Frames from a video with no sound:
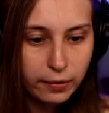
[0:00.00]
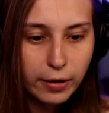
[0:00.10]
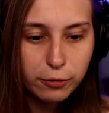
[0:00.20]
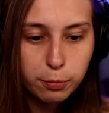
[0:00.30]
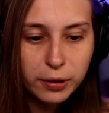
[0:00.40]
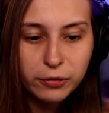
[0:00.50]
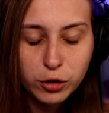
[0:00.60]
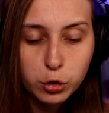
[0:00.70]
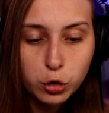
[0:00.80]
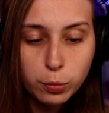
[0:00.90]
Then we have
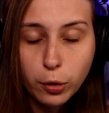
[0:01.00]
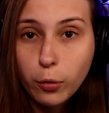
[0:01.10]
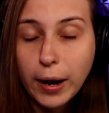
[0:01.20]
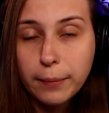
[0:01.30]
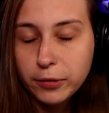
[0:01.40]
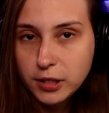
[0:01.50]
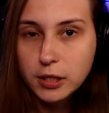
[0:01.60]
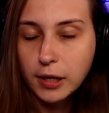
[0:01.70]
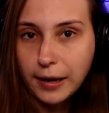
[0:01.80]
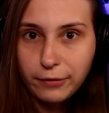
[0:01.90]
preview to program. This
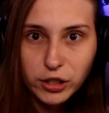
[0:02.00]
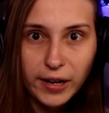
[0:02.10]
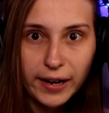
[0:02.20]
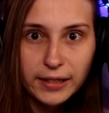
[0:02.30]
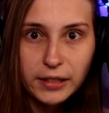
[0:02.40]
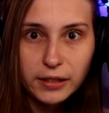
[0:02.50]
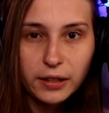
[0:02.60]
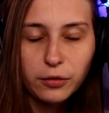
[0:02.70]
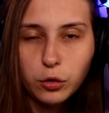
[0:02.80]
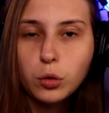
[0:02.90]
is the left side.
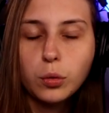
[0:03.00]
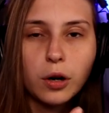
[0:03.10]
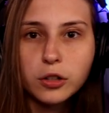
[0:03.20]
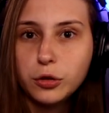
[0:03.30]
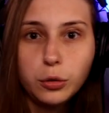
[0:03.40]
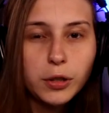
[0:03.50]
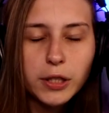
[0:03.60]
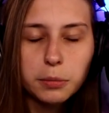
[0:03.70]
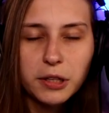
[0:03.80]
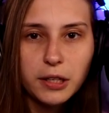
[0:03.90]
If you are doing
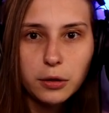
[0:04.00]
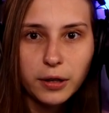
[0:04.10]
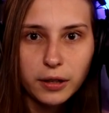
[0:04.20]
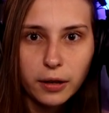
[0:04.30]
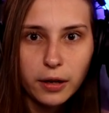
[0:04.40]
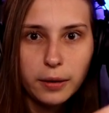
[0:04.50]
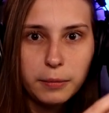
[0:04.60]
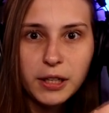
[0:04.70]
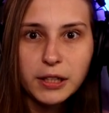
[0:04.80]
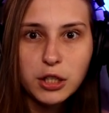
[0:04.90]
something, you can
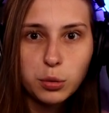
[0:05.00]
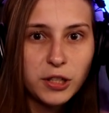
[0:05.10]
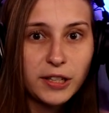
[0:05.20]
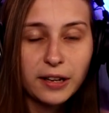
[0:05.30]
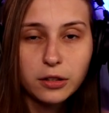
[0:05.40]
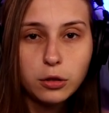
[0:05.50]
immediately switch that